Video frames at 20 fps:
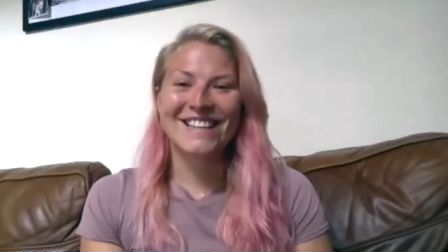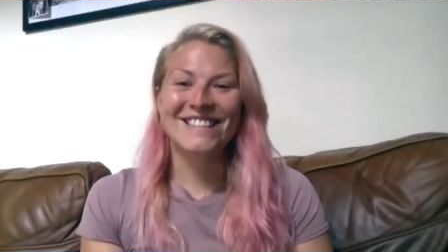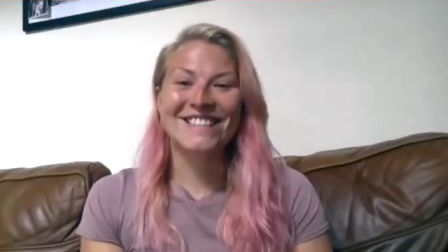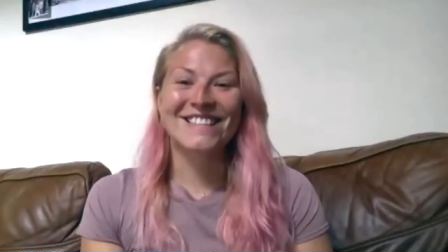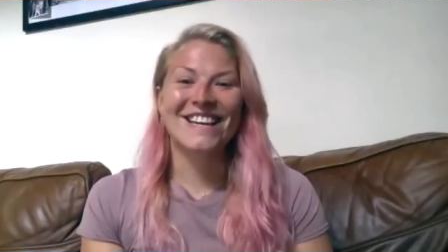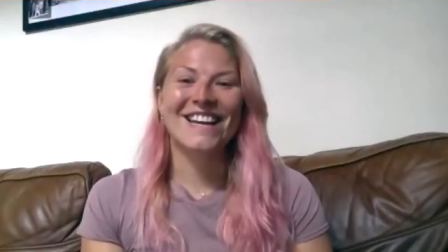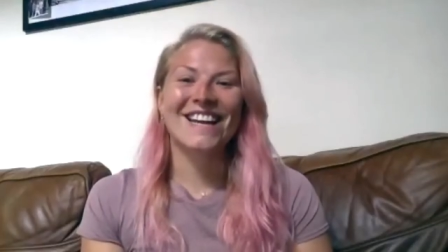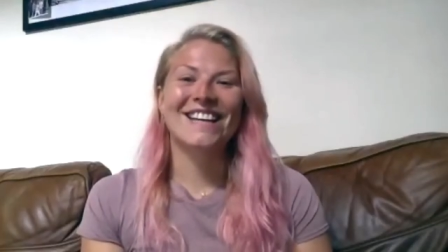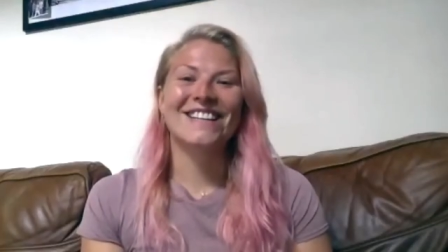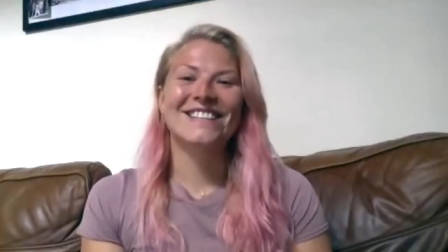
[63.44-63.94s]
I
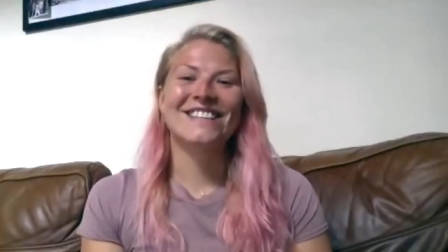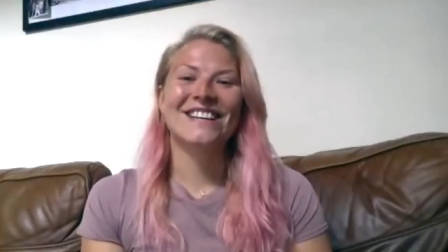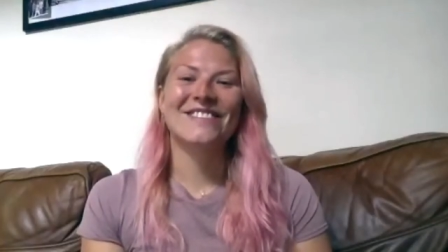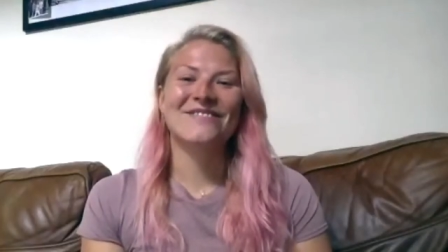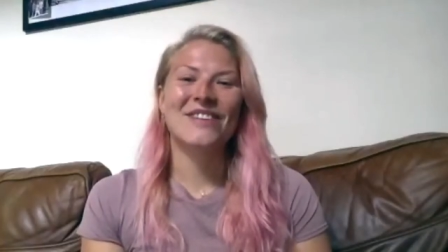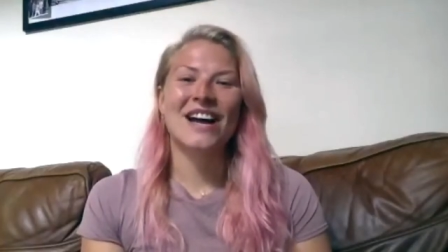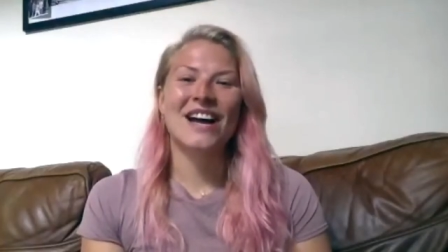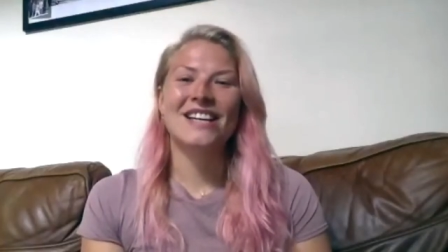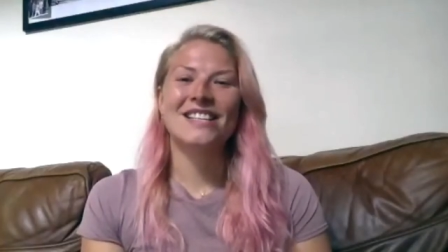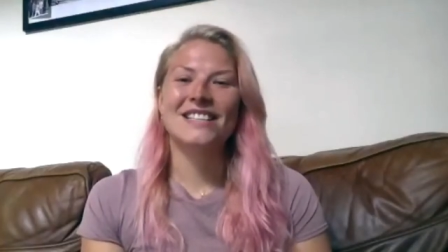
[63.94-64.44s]
did.
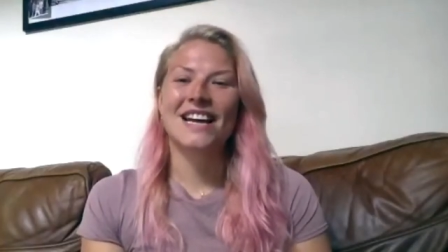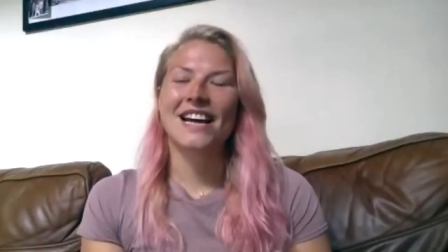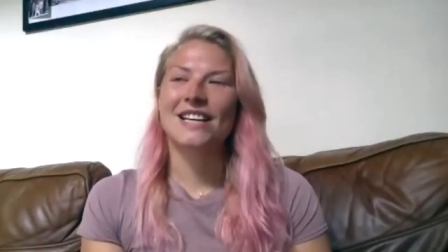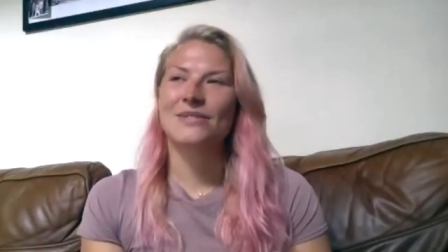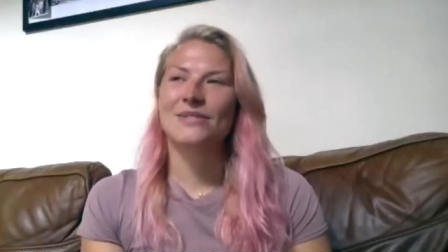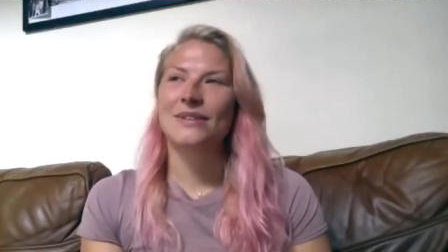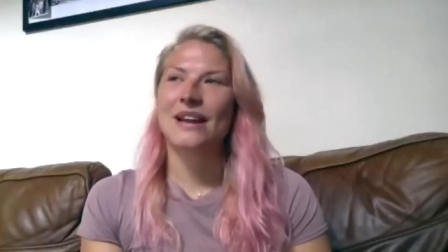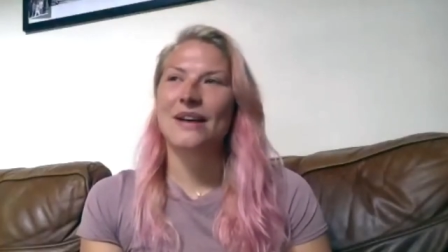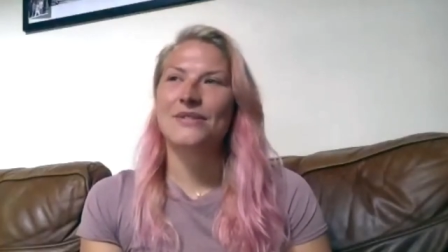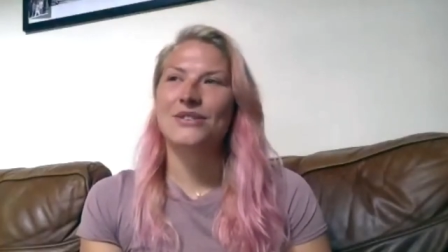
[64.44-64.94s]
My
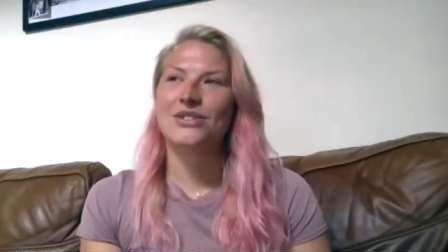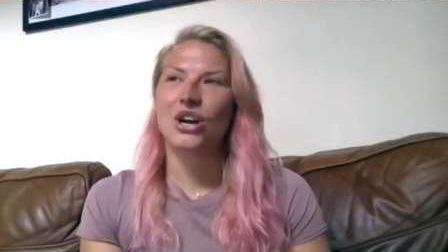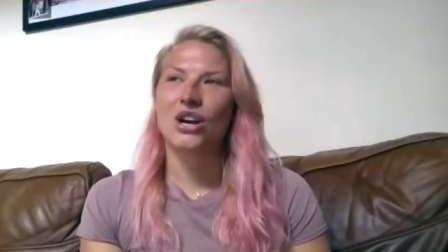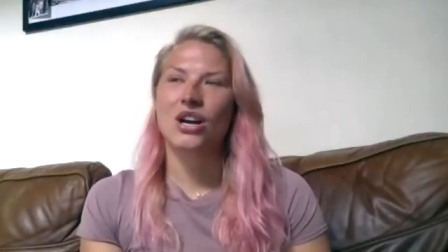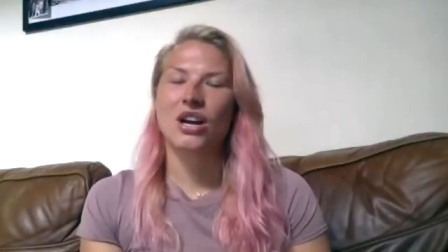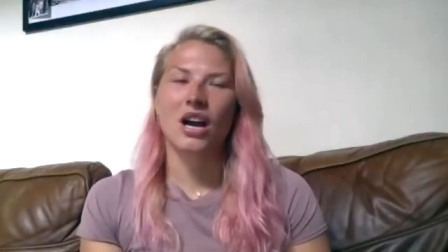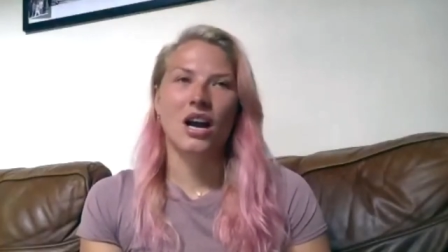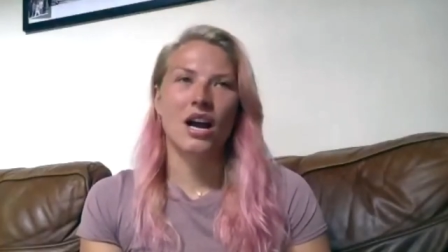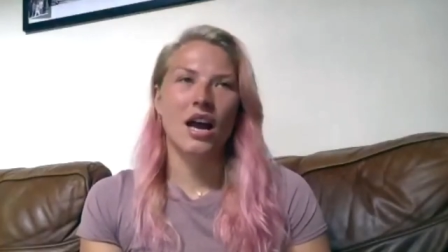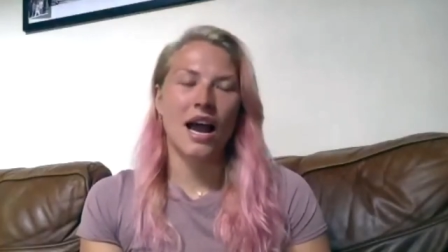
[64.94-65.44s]
dad, when I was
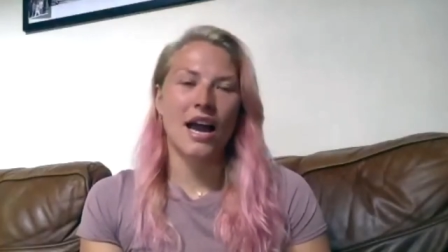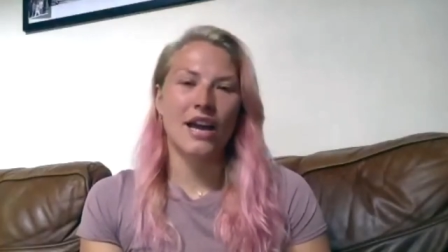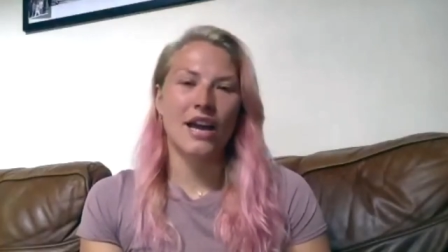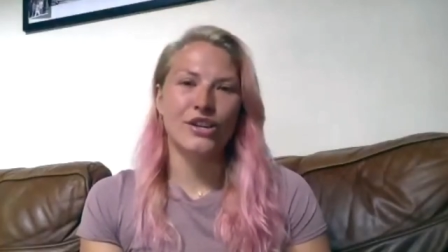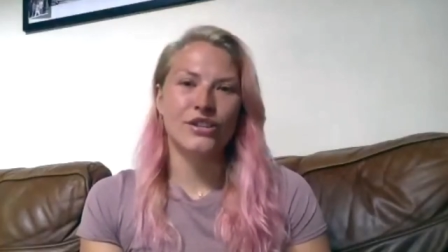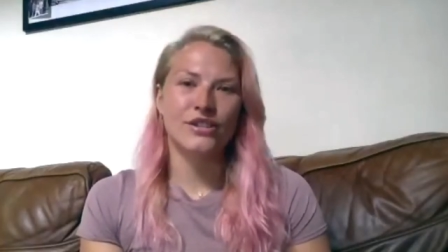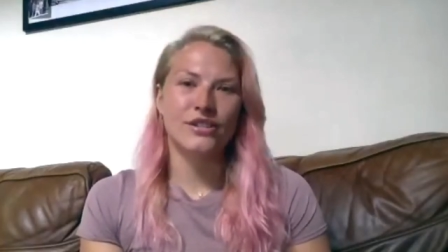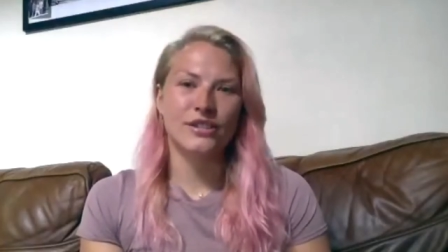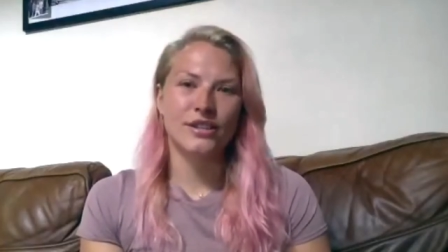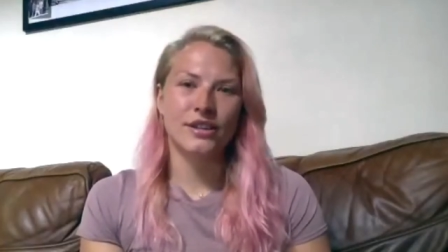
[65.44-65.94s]
younger, I
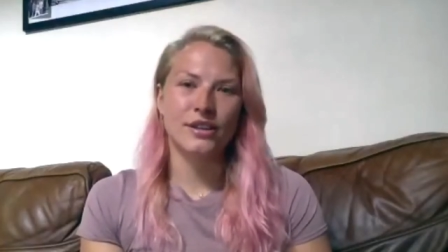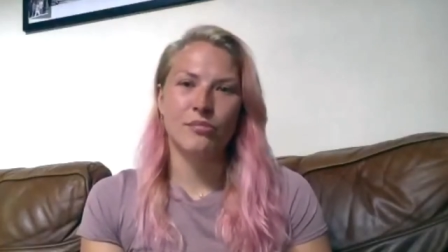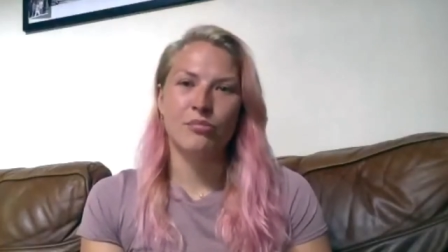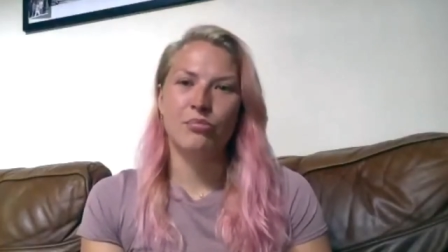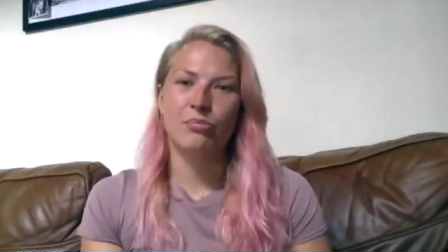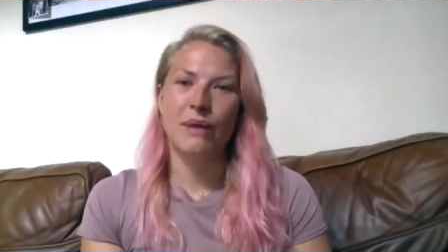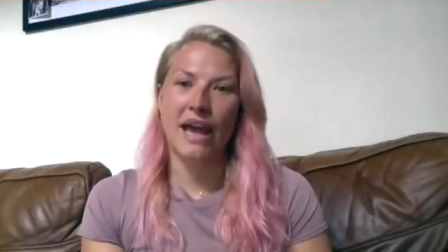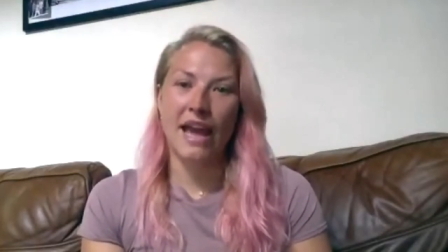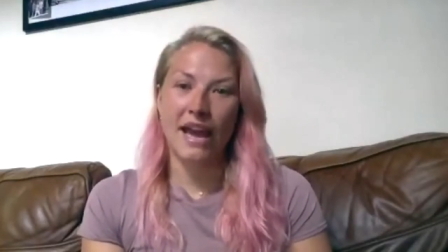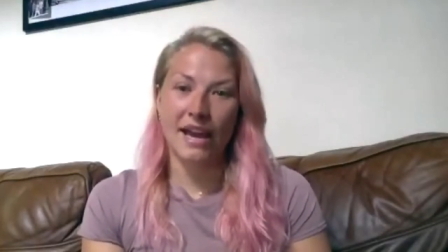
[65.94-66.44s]
used
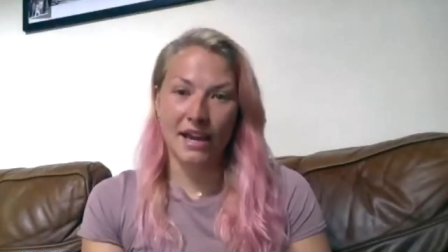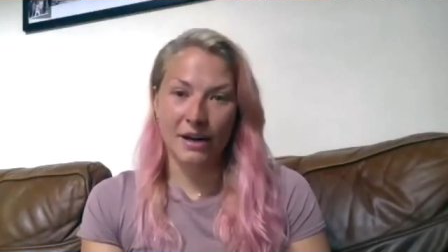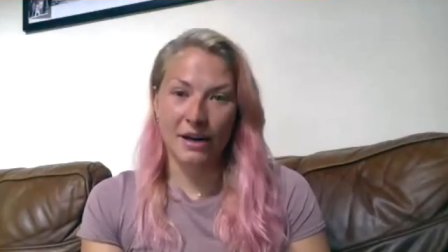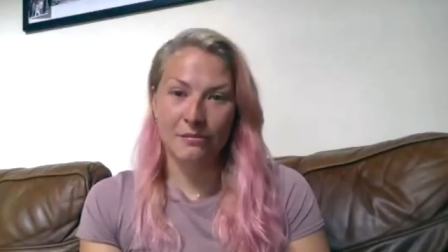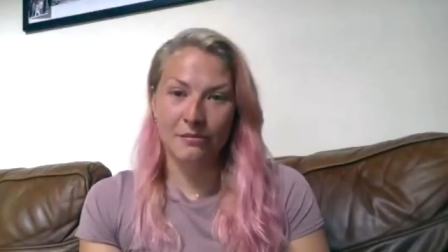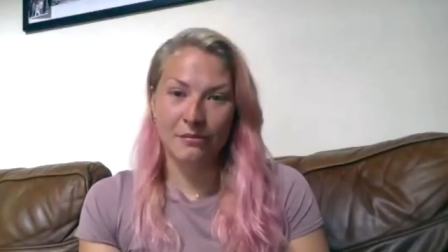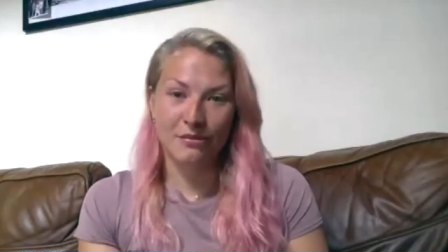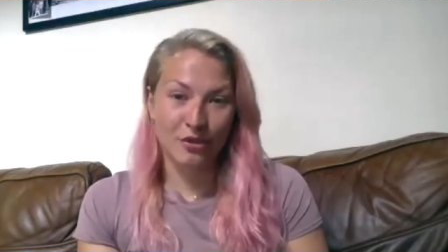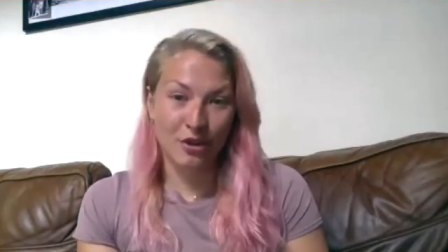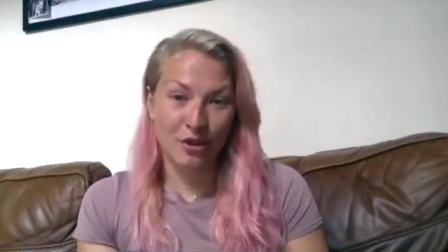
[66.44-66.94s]
to beg
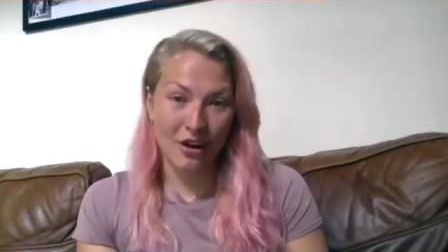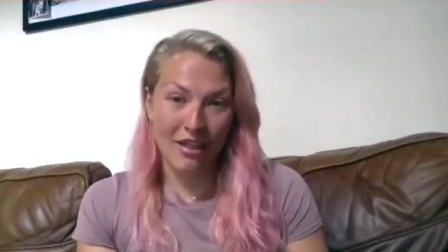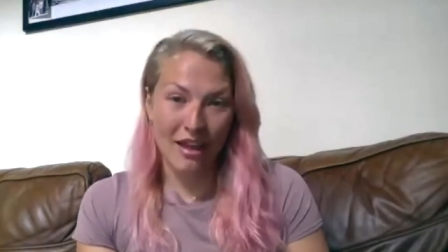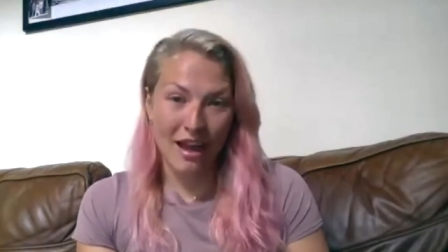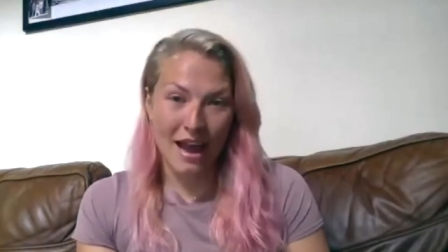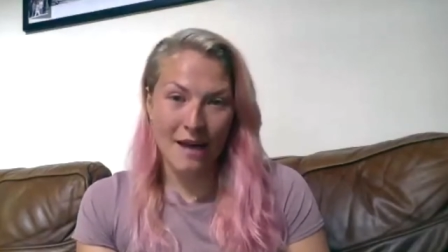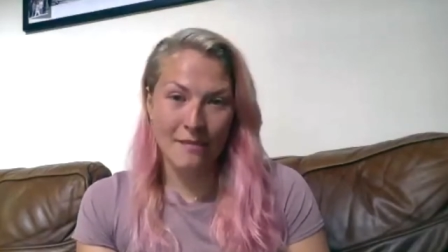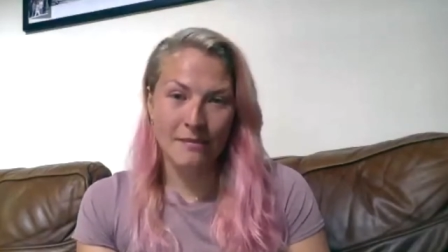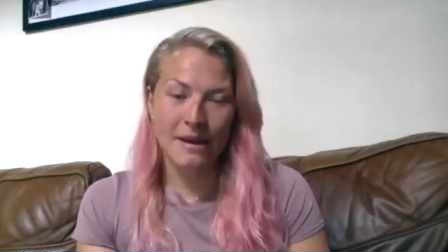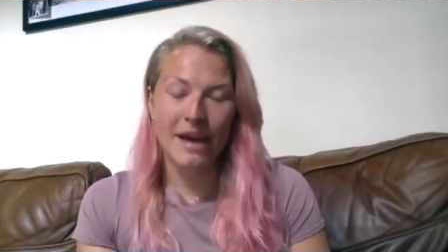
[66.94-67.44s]
him for a
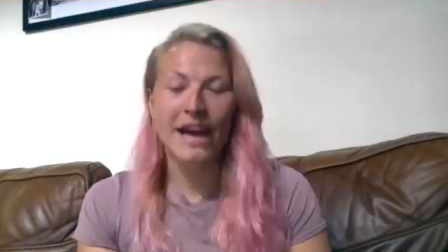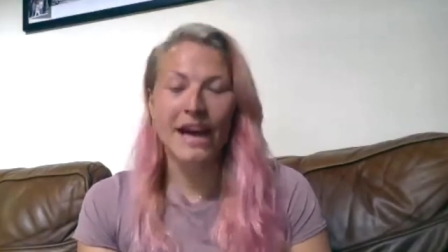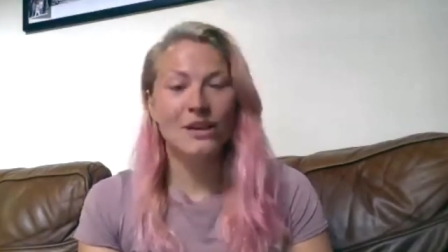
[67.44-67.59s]
lamb.